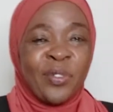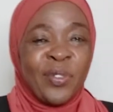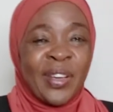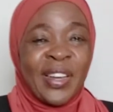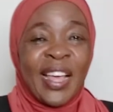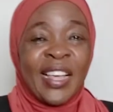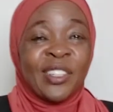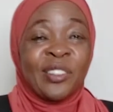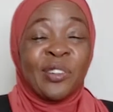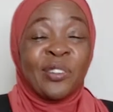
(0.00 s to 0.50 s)
When
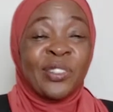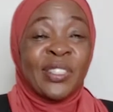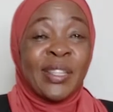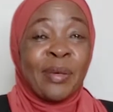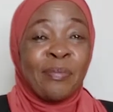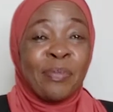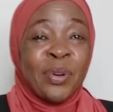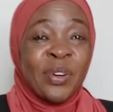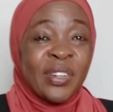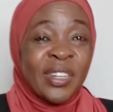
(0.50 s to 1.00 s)
I introduced the
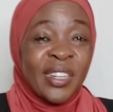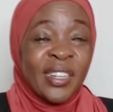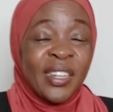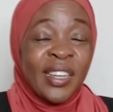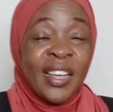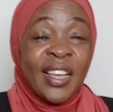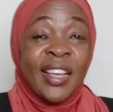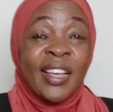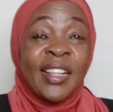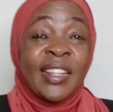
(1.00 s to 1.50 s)
book,
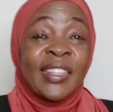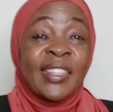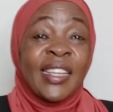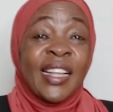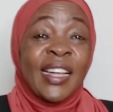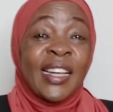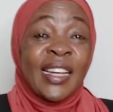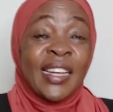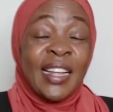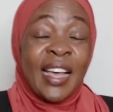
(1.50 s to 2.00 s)

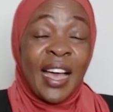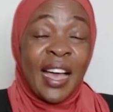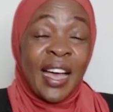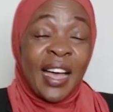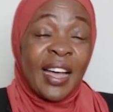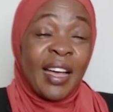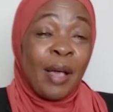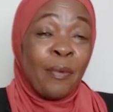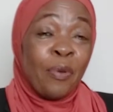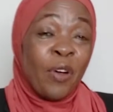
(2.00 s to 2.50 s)

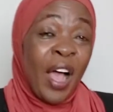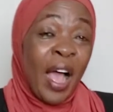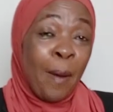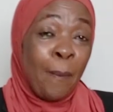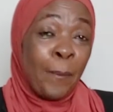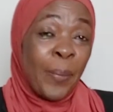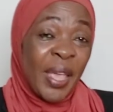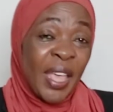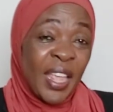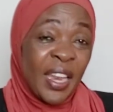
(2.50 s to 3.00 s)
I
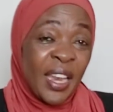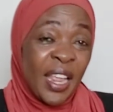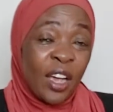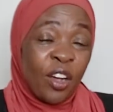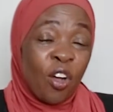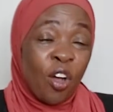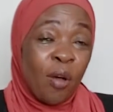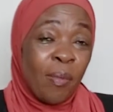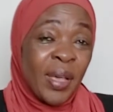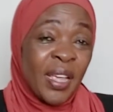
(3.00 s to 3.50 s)
pinned a
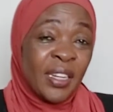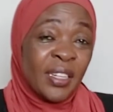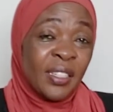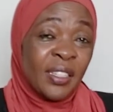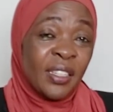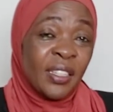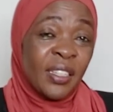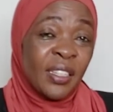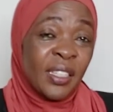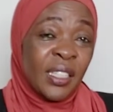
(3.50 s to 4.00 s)
comment
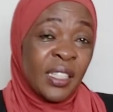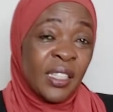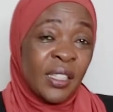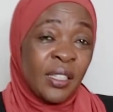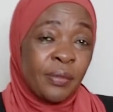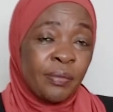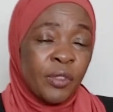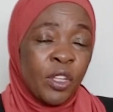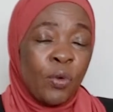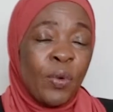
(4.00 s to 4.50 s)

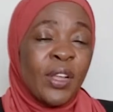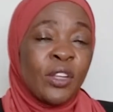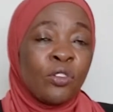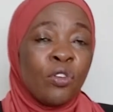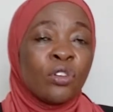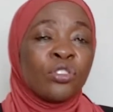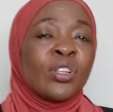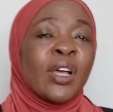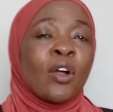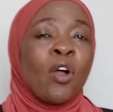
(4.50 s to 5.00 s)
when you
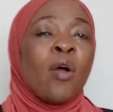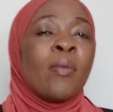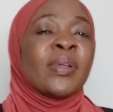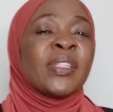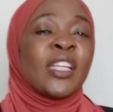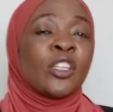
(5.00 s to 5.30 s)
go to the comment,